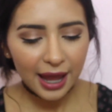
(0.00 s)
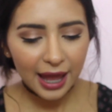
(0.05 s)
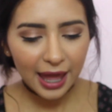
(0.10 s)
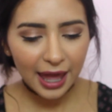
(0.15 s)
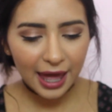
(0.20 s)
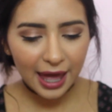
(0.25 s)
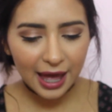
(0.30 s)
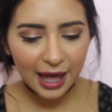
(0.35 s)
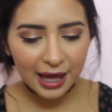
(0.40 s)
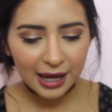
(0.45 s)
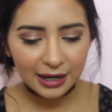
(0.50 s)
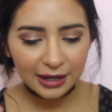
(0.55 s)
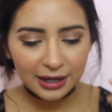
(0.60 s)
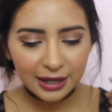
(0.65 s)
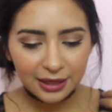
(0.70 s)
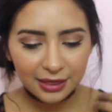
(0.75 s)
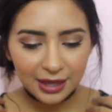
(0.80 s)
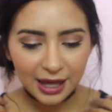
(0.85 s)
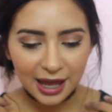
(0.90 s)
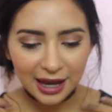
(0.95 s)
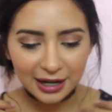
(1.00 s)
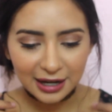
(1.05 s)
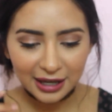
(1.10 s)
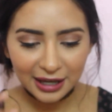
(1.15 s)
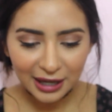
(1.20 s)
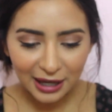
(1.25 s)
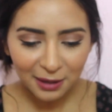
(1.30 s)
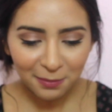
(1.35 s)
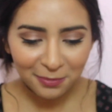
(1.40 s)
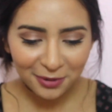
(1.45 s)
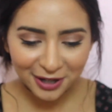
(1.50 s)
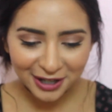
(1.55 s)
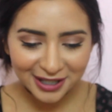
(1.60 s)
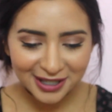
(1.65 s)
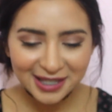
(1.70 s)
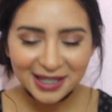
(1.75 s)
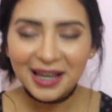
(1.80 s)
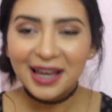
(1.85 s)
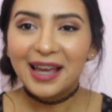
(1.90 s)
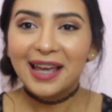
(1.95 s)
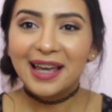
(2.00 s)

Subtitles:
and then he puts